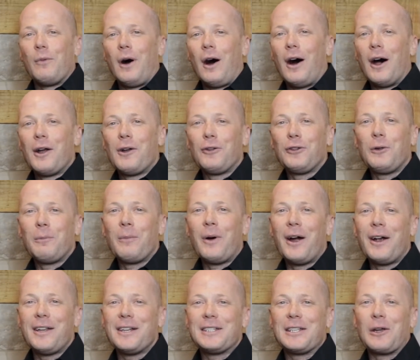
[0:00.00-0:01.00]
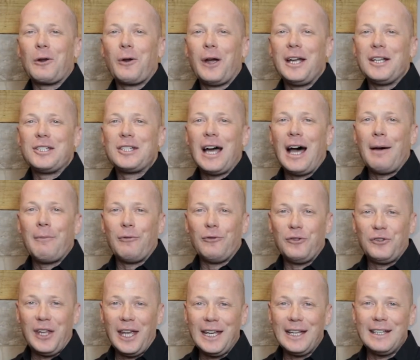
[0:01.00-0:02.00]
Arnaud Dèmare does a great job of
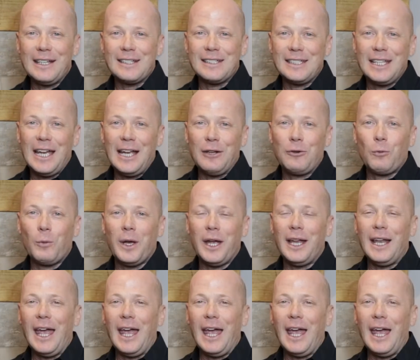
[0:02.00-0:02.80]
taking the stage win.